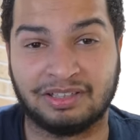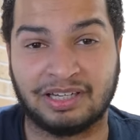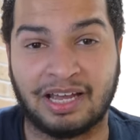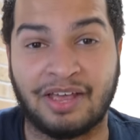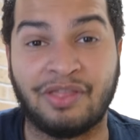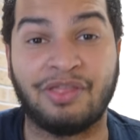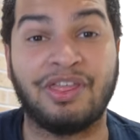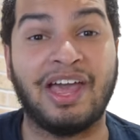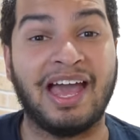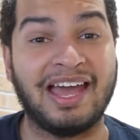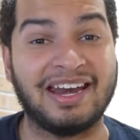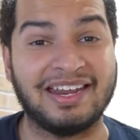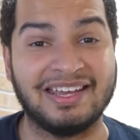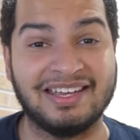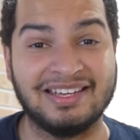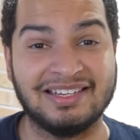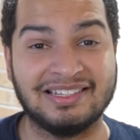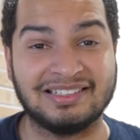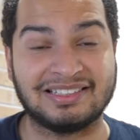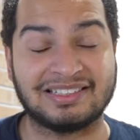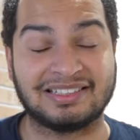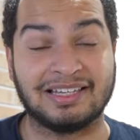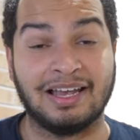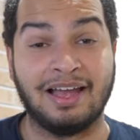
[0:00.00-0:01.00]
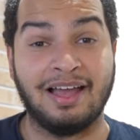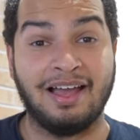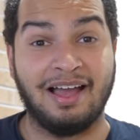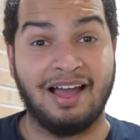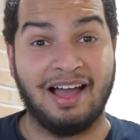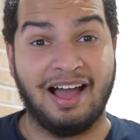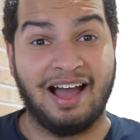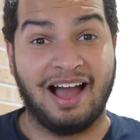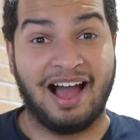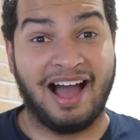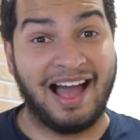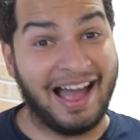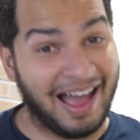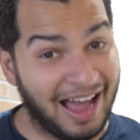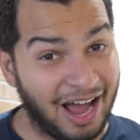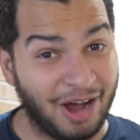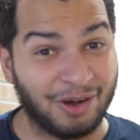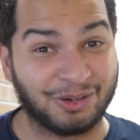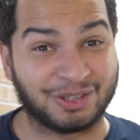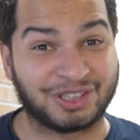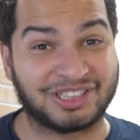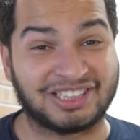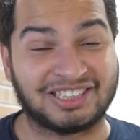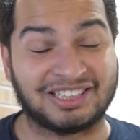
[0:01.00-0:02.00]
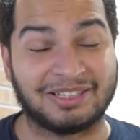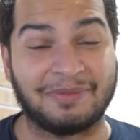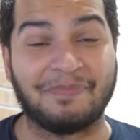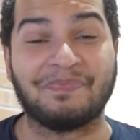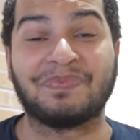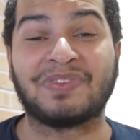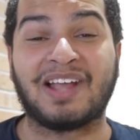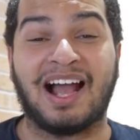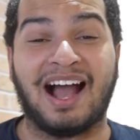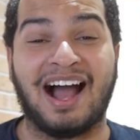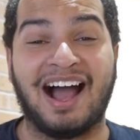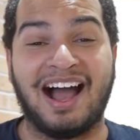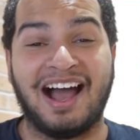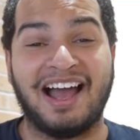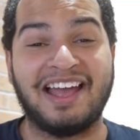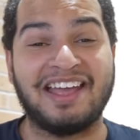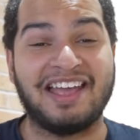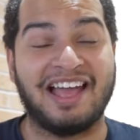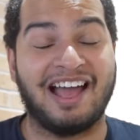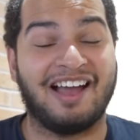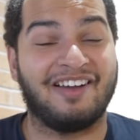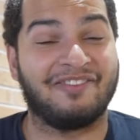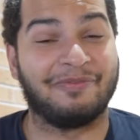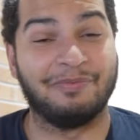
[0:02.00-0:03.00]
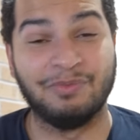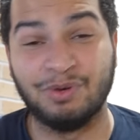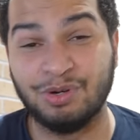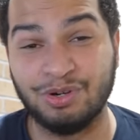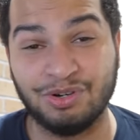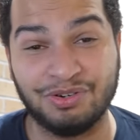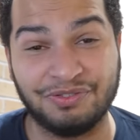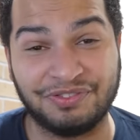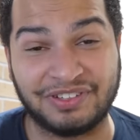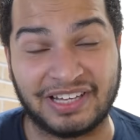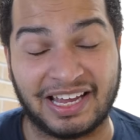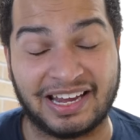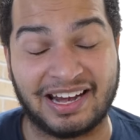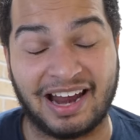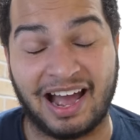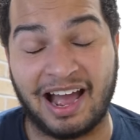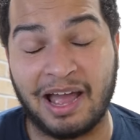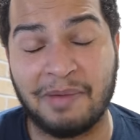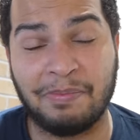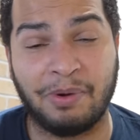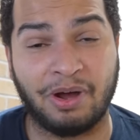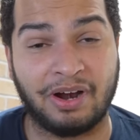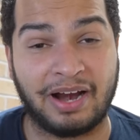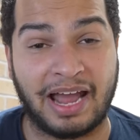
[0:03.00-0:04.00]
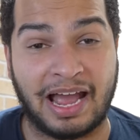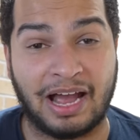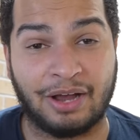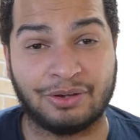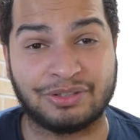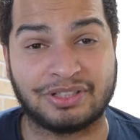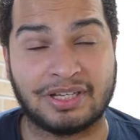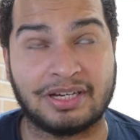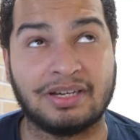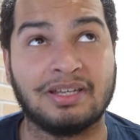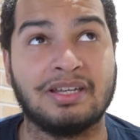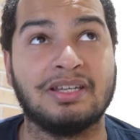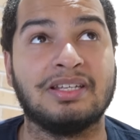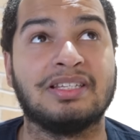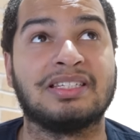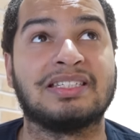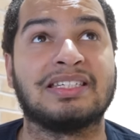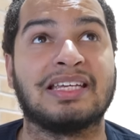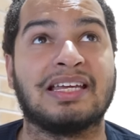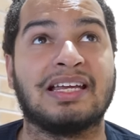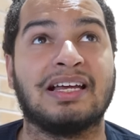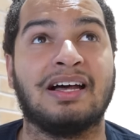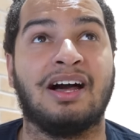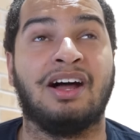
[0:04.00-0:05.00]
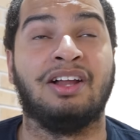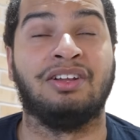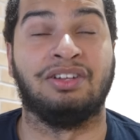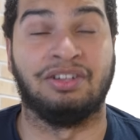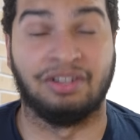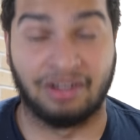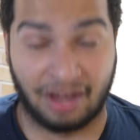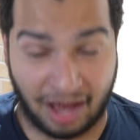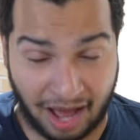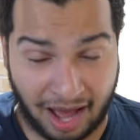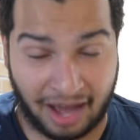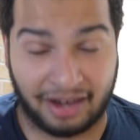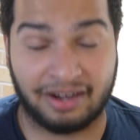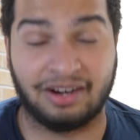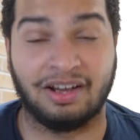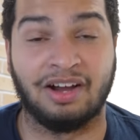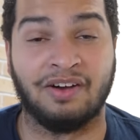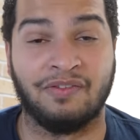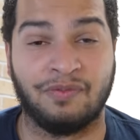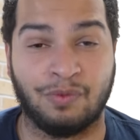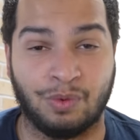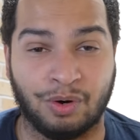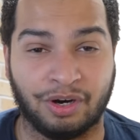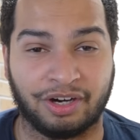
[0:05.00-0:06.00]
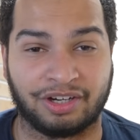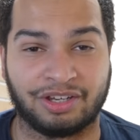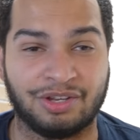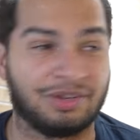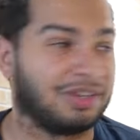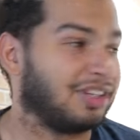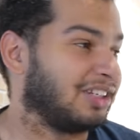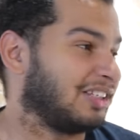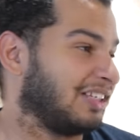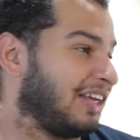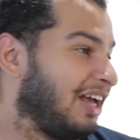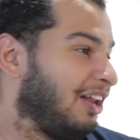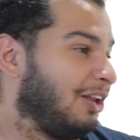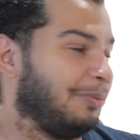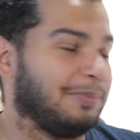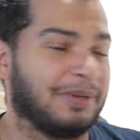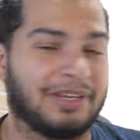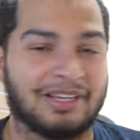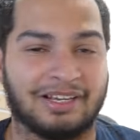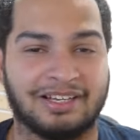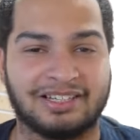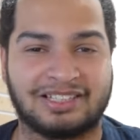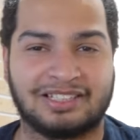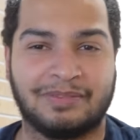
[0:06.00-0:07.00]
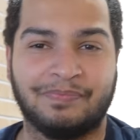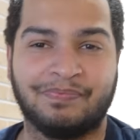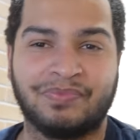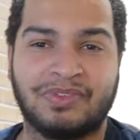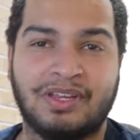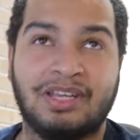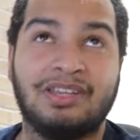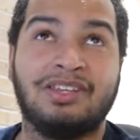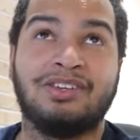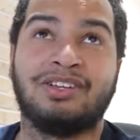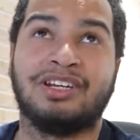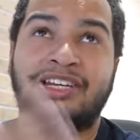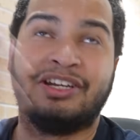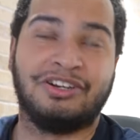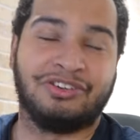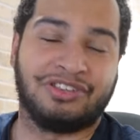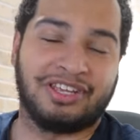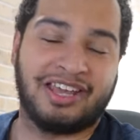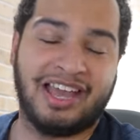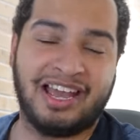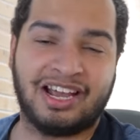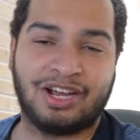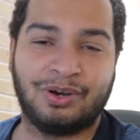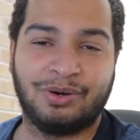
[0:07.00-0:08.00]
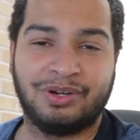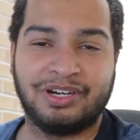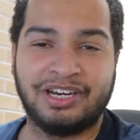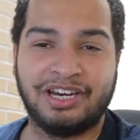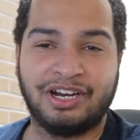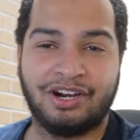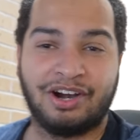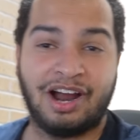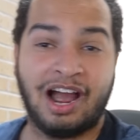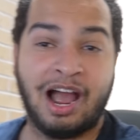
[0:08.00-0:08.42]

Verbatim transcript: And that is a house. I have moved and I bought a house that needs a lot of work. You can tell because you can hear the echo in here.